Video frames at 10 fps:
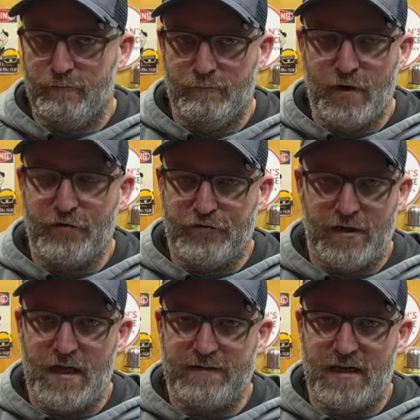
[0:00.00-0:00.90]
most of the
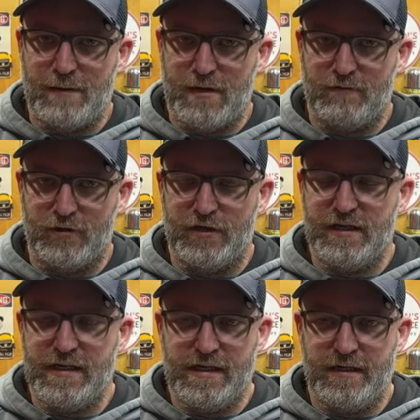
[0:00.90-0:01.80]
lights that I'm ever going
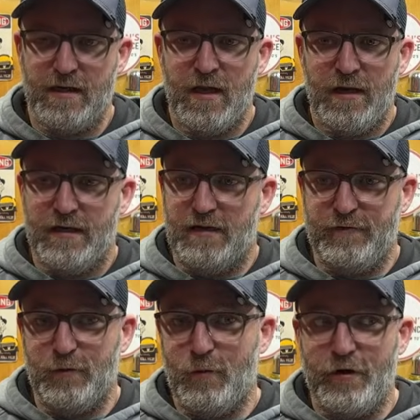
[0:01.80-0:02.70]
to need. Now,
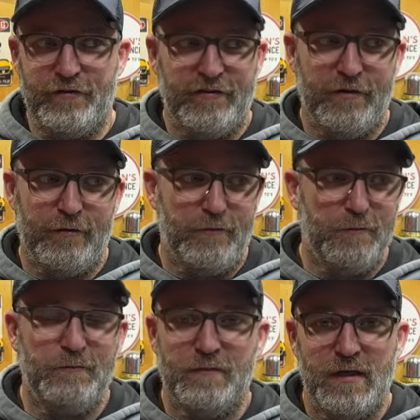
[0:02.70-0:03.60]
if you're wanting
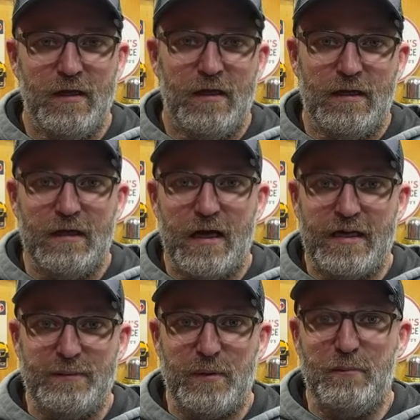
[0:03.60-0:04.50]
to
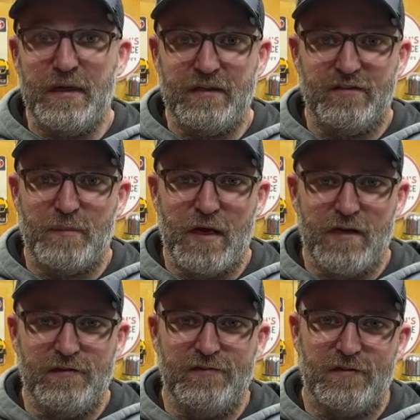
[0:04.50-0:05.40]
light up a big
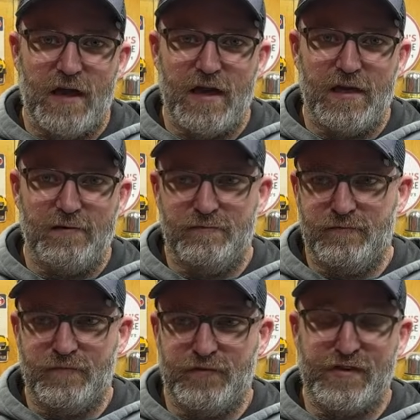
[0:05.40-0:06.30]
space and
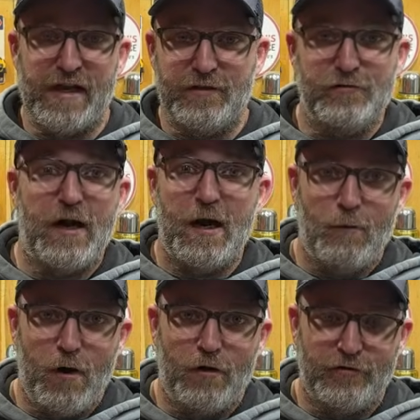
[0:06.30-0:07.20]
sand
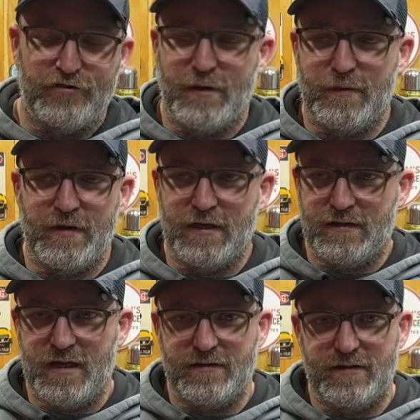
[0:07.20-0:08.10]
drywall or something like
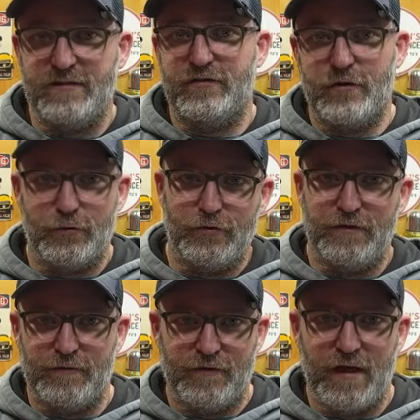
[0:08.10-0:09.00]
that, then that's a total
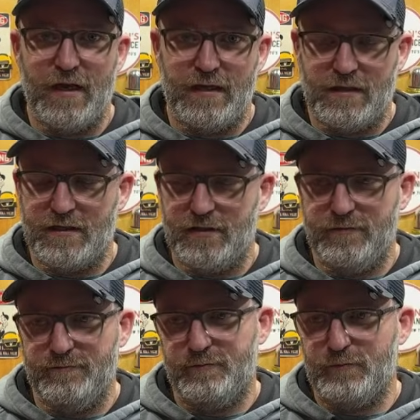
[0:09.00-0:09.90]
different thing. Like
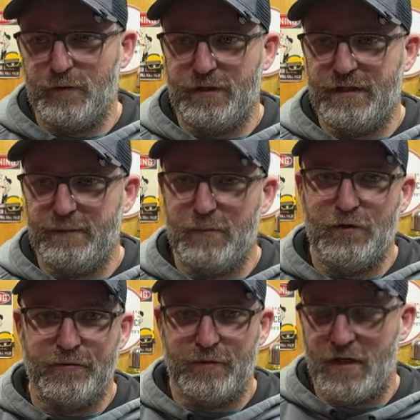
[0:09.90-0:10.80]
you really need
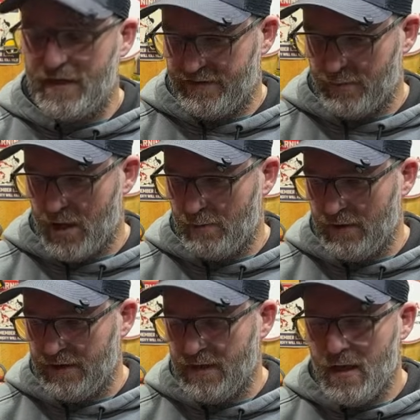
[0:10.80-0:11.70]
multiple lights
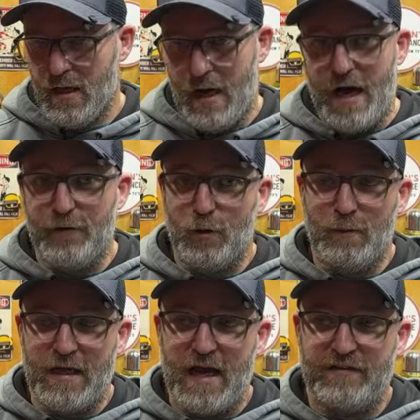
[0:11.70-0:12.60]
probably. I
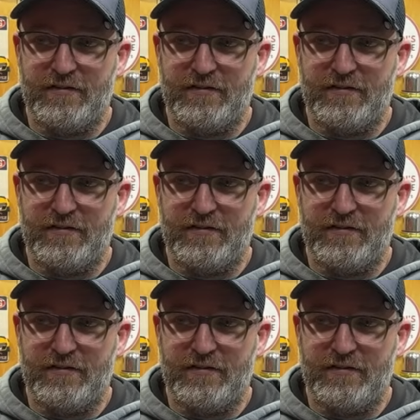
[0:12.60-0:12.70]
normally